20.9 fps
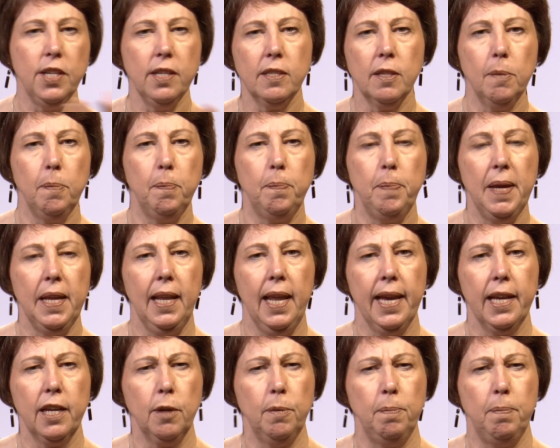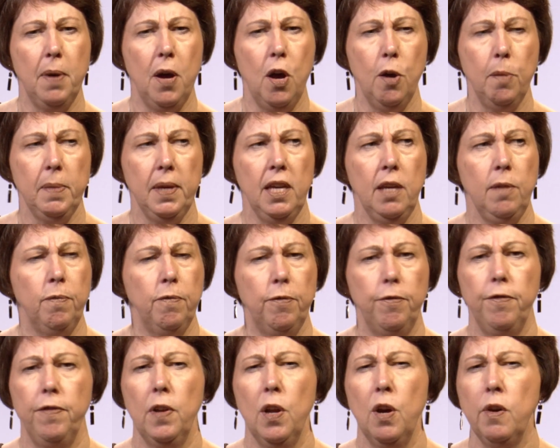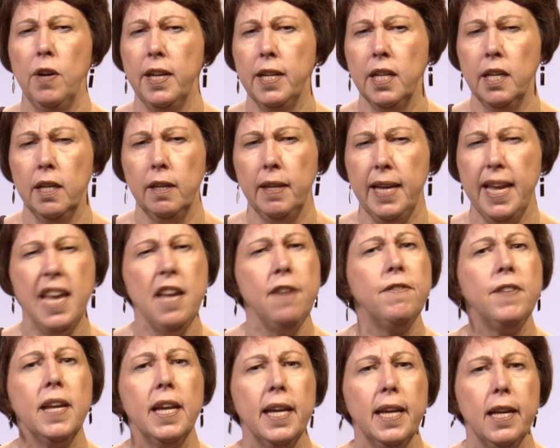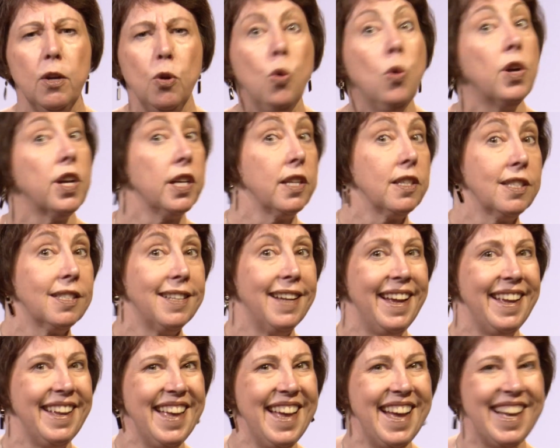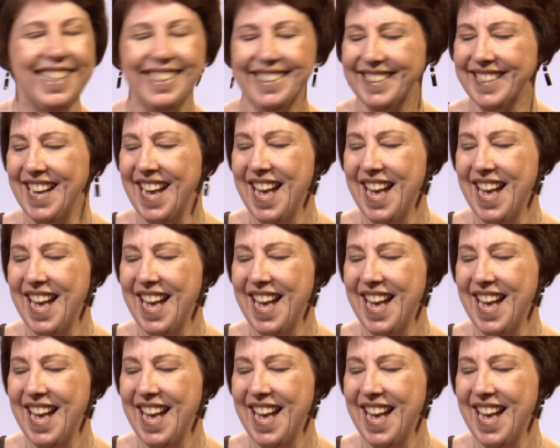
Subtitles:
is a bit like a balmy Florida evening in August, I guess.